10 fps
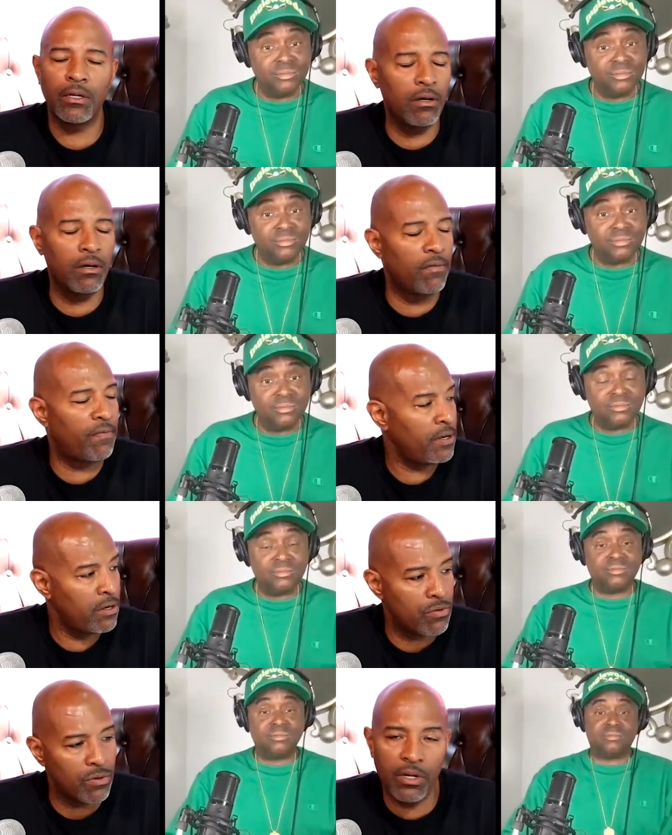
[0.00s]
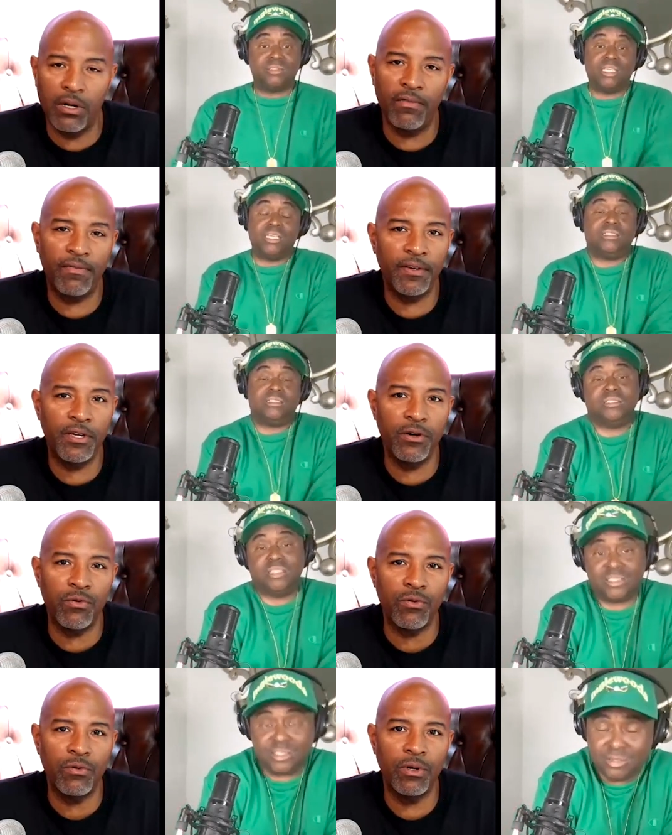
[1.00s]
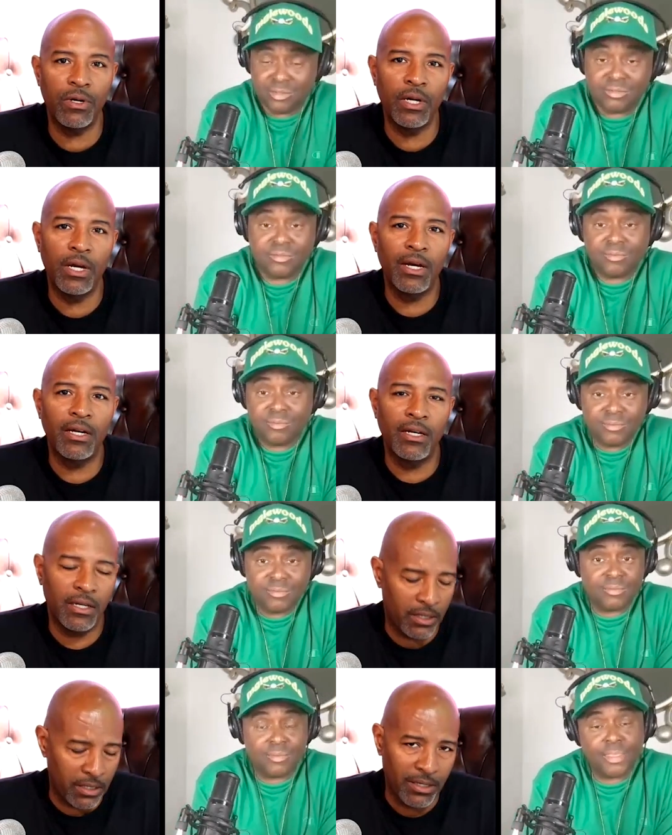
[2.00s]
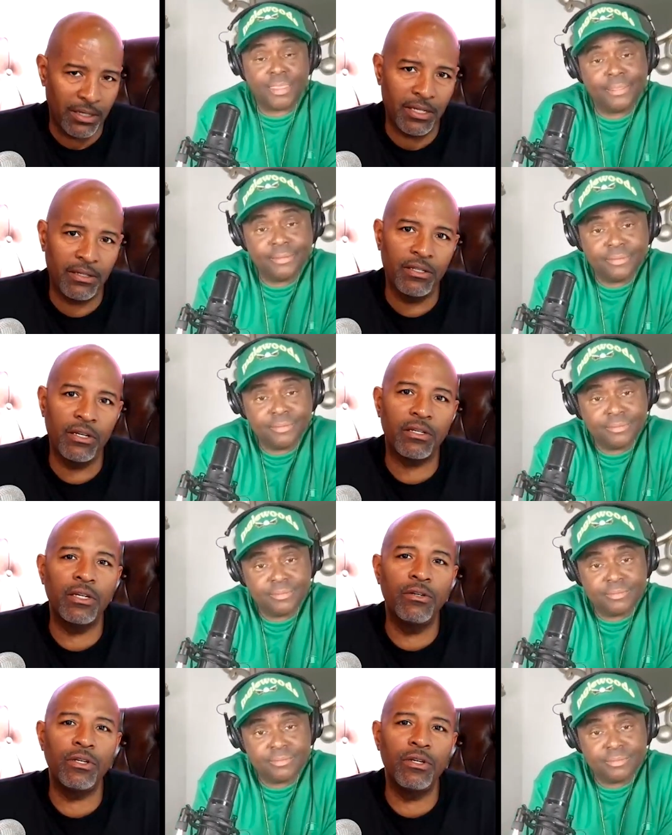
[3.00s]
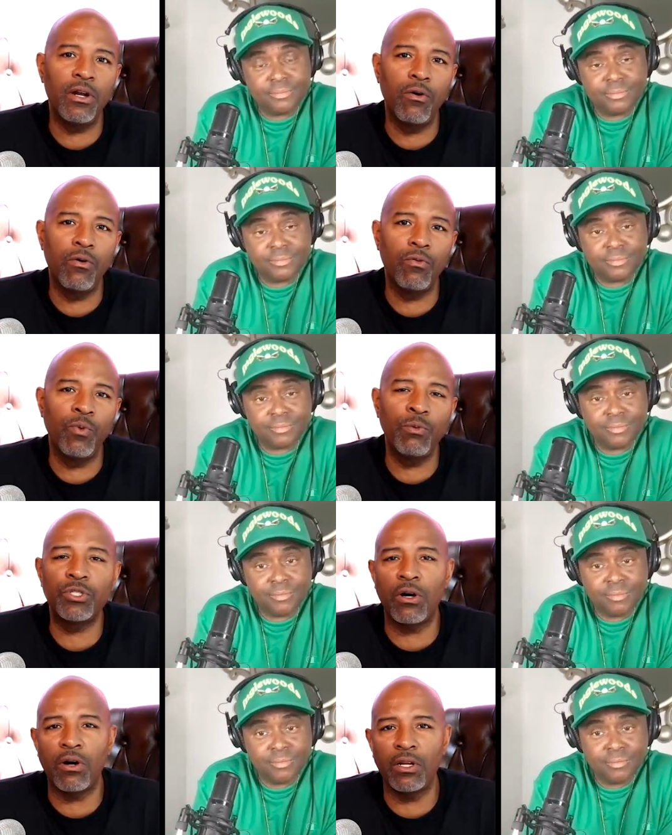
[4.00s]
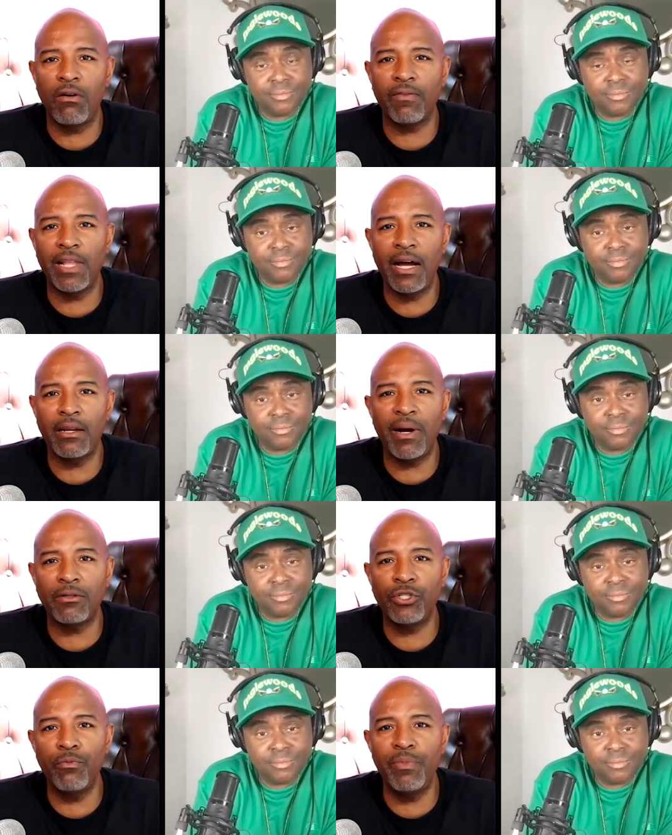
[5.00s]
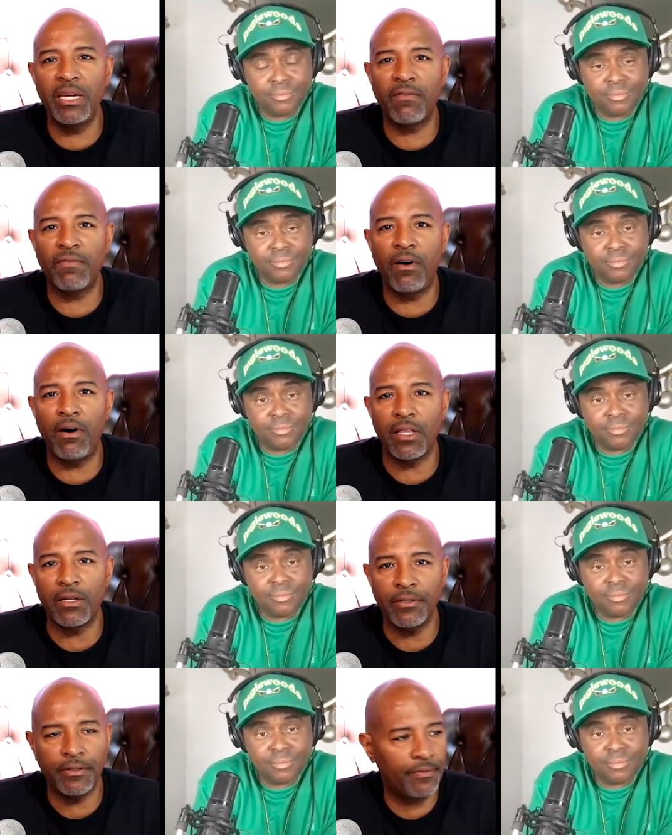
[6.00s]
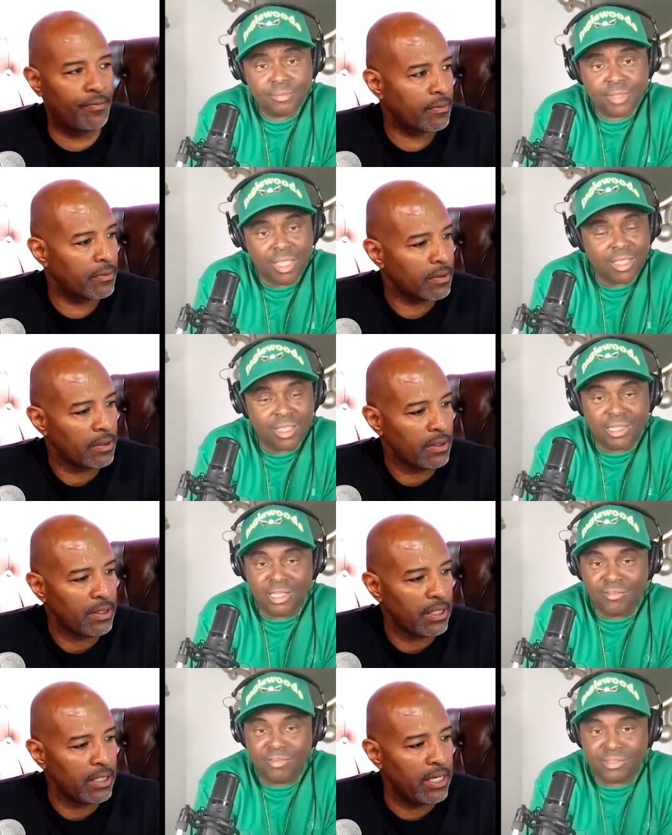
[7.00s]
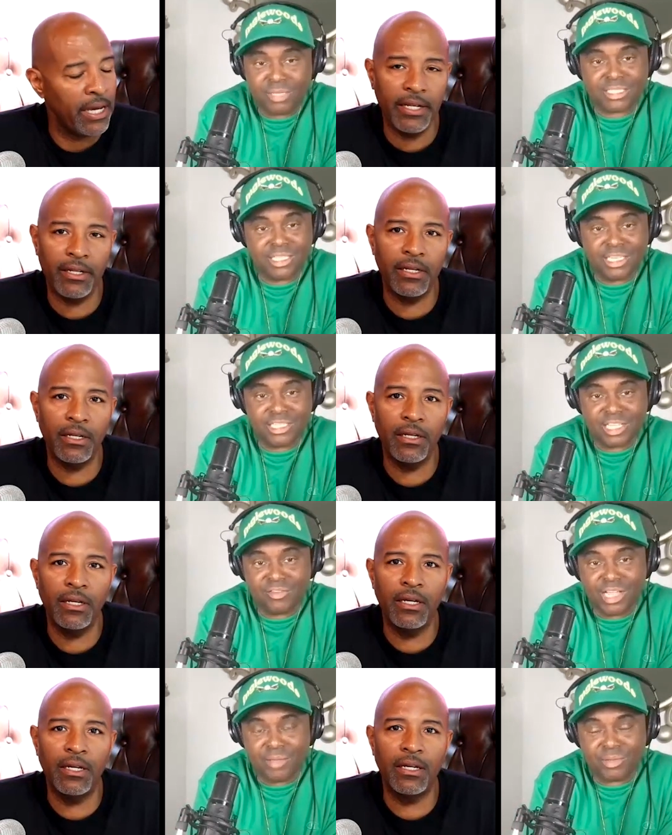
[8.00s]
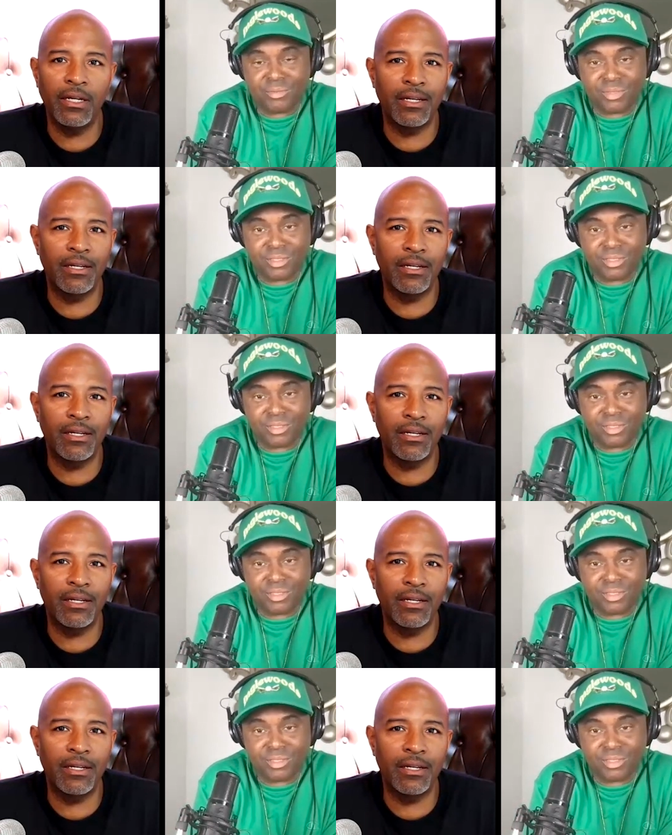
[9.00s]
Speaker 1: Good for you. Good for yeah, you. Yeah. So
Speaker 2: you you know we were talking offline about you being a father.
Speaker 1: Love it. And Best thing that's ever happened to